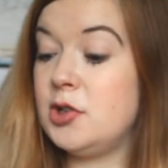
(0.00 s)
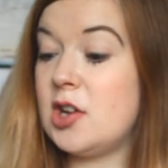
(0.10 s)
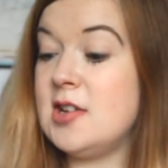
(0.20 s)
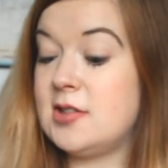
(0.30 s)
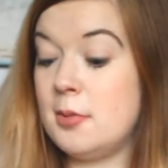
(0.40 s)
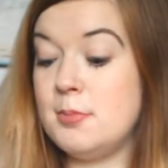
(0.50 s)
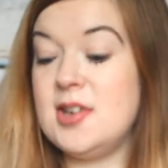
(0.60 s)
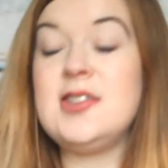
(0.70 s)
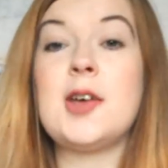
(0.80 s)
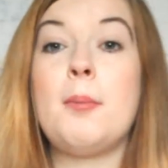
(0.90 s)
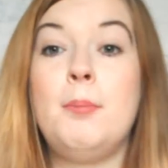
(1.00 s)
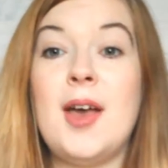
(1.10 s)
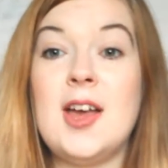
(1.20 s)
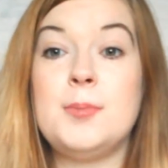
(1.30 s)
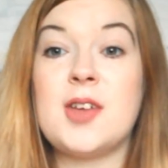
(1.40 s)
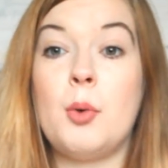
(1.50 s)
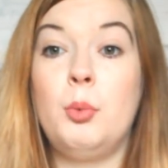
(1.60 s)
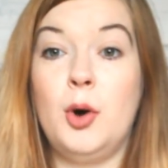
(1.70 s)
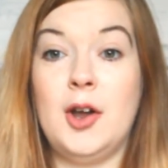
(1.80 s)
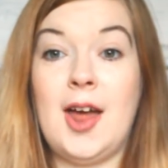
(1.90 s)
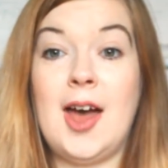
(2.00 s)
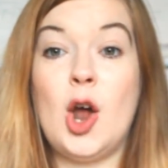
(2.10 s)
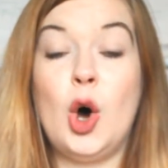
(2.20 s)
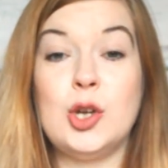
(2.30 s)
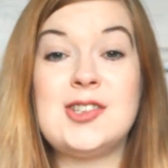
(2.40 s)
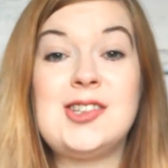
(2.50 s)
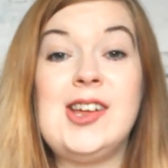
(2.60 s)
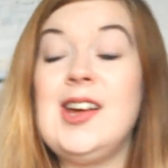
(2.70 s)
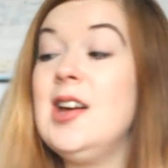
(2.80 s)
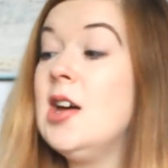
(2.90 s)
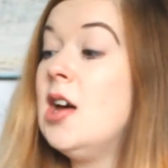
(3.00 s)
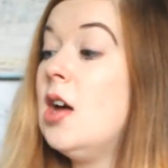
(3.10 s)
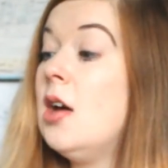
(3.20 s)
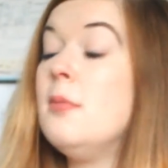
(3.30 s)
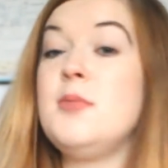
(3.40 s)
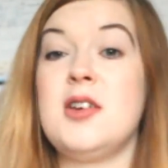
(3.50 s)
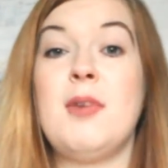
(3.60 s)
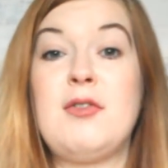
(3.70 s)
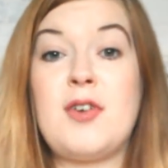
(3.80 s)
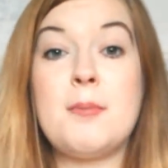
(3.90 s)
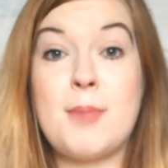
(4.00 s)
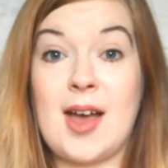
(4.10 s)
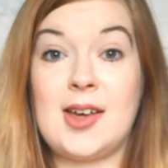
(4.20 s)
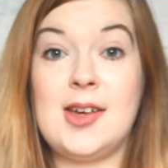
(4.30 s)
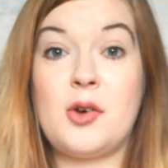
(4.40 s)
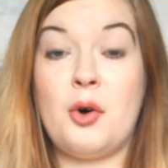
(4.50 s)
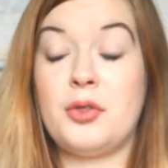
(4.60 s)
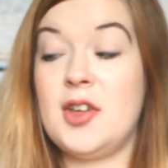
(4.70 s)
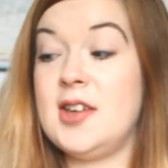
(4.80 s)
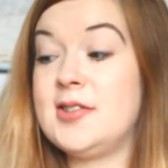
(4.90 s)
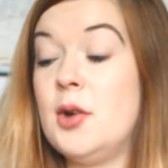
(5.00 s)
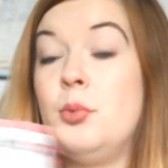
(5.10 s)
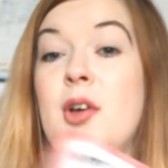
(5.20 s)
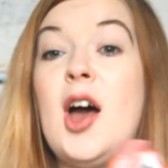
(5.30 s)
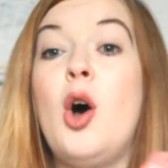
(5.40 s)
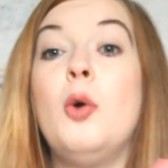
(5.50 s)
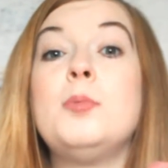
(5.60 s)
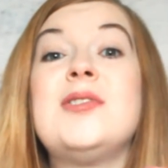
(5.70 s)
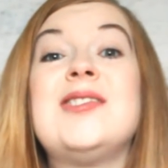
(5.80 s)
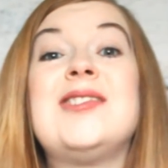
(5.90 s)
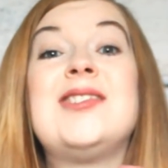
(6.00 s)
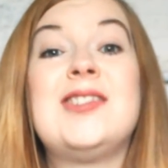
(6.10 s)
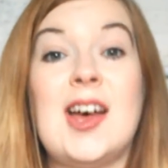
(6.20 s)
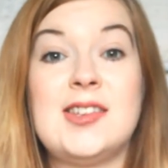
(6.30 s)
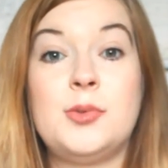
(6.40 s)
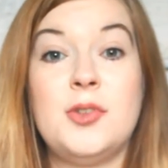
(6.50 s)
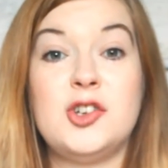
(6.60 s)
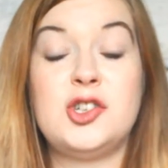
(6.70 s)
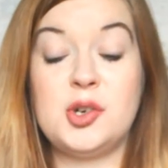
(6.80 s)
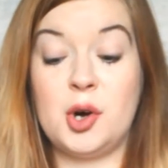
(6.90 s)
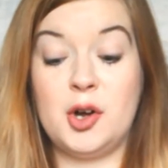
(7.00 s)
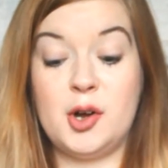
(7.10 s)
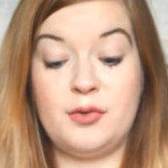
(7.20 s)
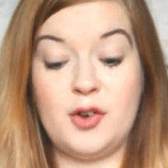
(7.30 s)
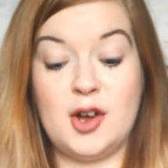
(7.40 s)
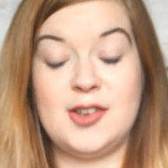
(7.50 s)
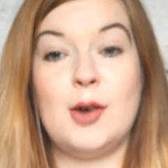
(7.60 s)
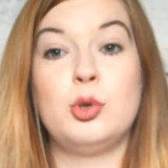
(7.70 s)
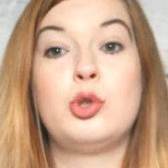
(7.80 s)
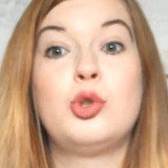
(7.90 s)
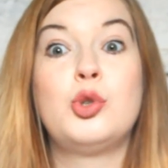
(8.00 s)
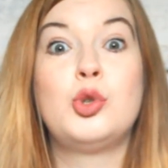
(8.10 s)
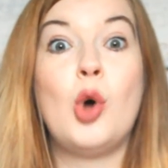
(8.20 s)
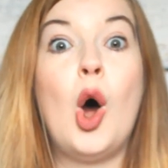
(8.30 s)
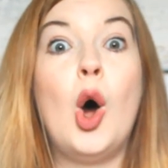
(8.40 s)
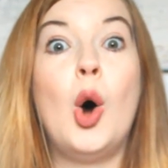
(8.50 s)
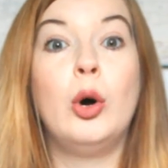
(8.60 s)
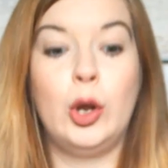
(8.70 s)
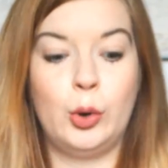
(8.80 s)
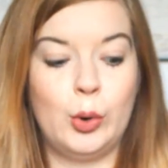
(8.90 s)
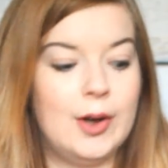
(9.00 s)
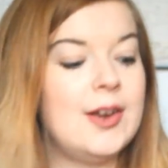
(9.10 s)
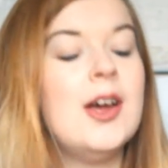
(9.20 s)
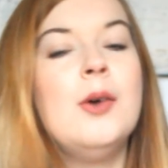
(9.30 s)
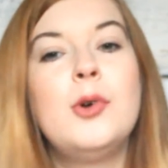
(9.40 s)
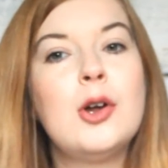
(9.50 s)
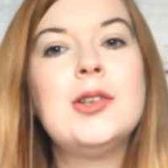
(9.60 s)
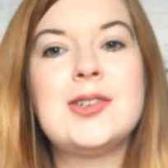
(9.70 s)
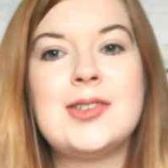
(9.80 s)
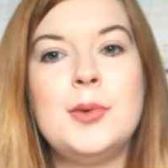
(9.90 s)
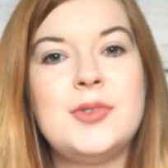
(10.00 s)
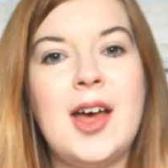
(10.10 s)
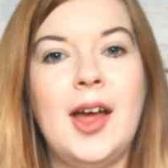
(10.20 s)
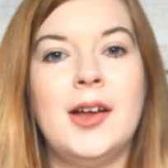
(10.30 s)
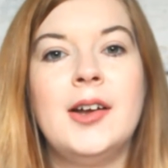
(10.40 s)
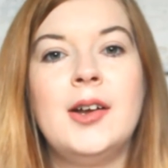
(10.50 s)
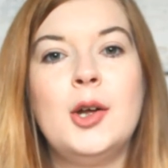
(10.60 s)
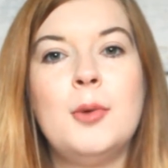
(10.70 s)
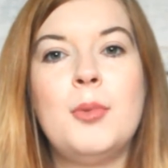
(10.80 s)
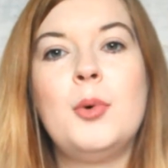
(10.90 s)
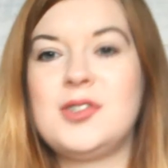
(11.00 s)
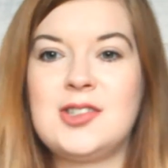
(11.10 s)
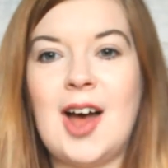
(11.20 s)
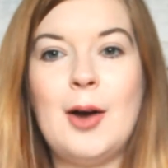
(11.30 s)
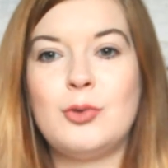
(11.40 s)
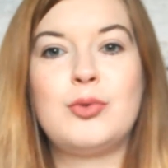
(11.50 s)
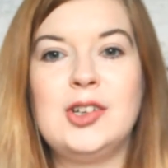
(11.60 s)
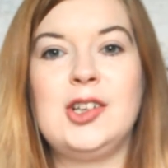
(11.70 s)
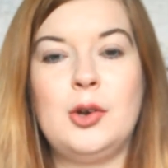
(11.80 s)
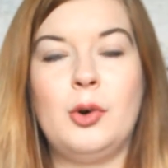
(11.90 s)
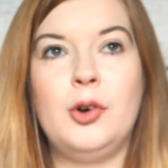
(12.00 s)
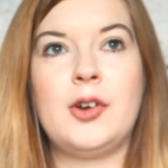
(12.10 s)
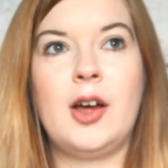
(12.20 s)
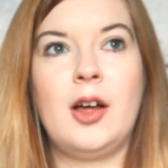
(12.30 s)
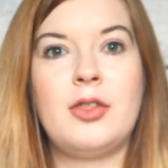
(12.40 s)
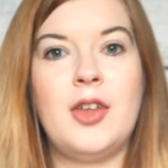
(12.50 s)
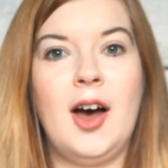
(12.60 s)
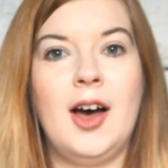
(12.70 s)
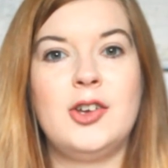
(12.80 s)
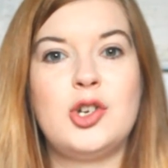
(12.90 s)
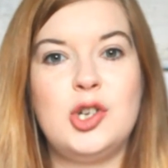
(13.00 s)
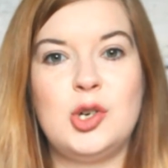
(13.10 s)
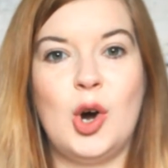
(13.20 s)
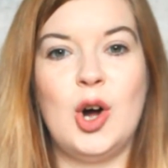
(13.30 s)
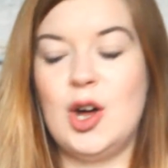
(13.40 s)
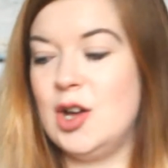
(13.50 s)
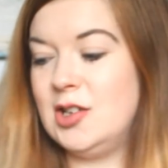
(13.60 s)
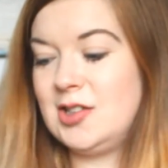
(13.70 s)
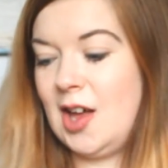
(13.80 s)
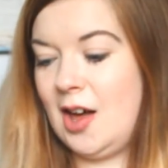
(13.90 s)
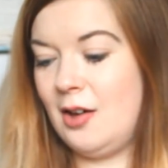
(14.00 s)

which is the Mint Babes one, and honestly me and my friend Becky got this and we are obsessed with it. She got hers first and I was so annoyed. We got it on the same day, but I was really annoyed that she got hers